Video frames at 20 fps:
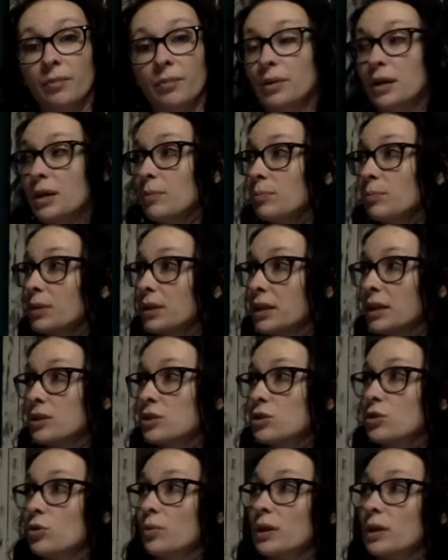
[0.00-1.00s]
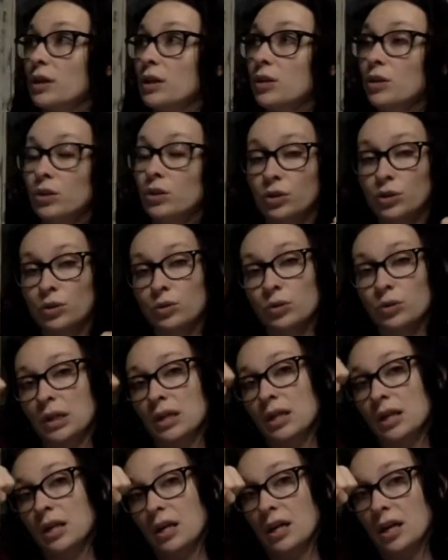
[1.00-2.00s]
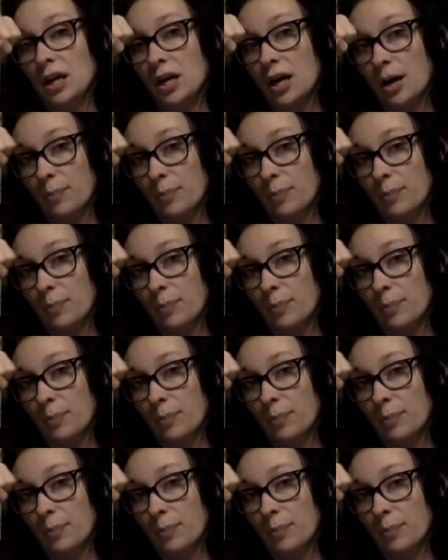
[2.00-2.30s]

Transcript: complete, to include a